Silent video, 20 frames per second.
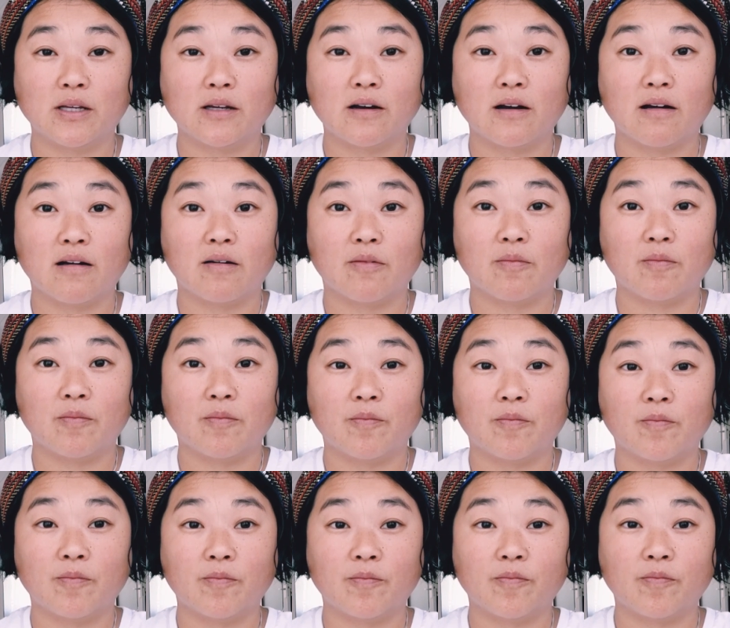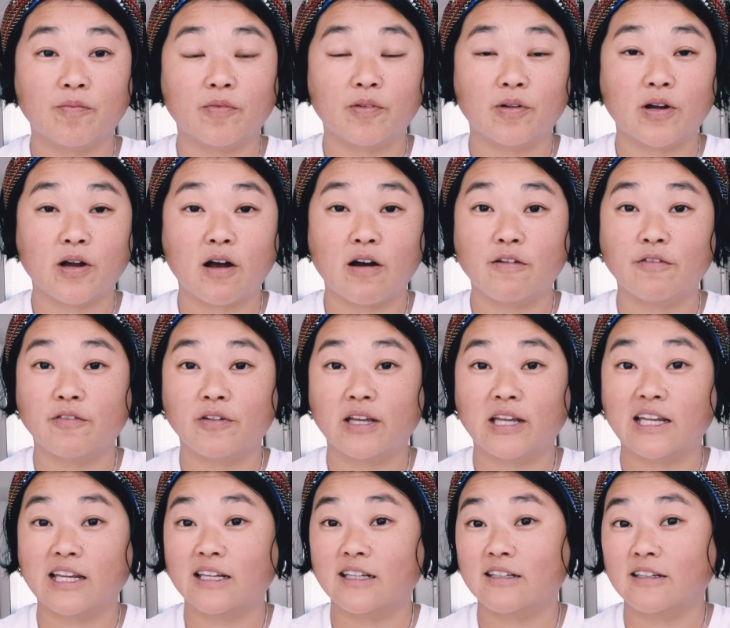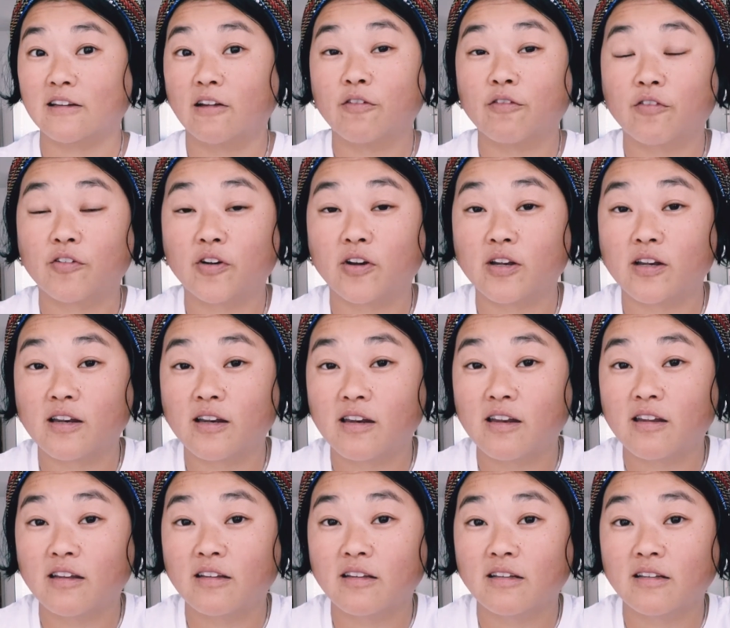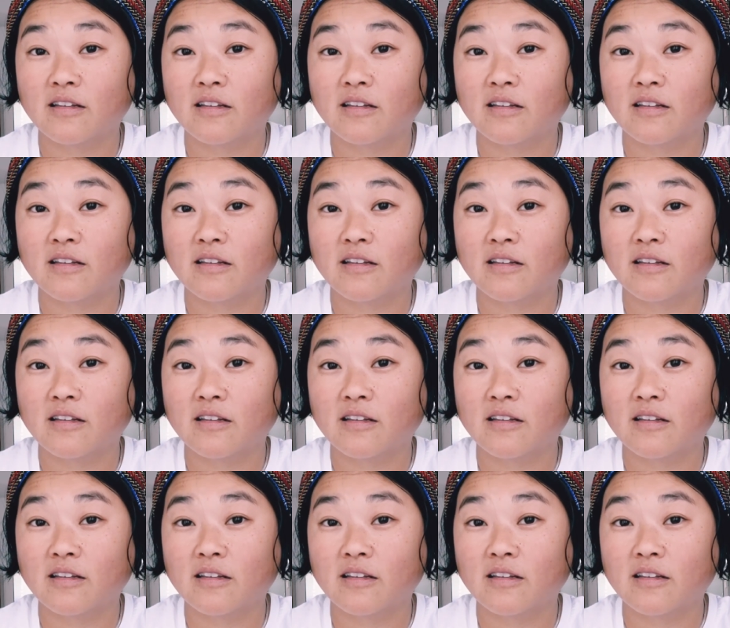become of a different